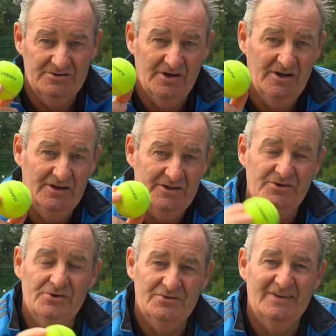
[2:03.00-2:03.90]
child and
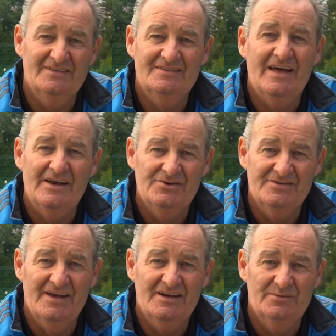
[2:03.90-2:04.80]
you're using a standard
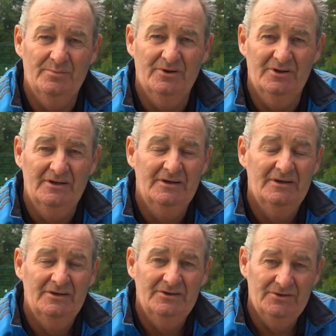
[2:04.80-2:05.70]
tennis ball,
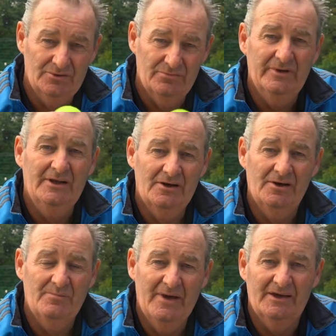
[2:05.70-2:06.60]
you're really
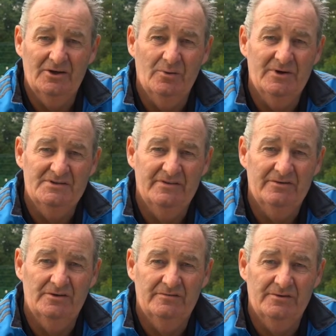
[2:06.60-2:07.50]
going to make it quite
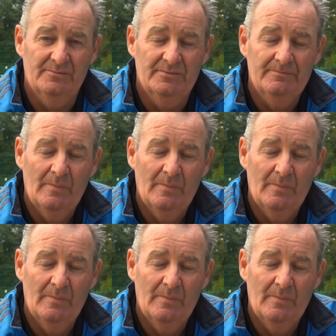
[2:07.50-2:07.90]
difficult for them.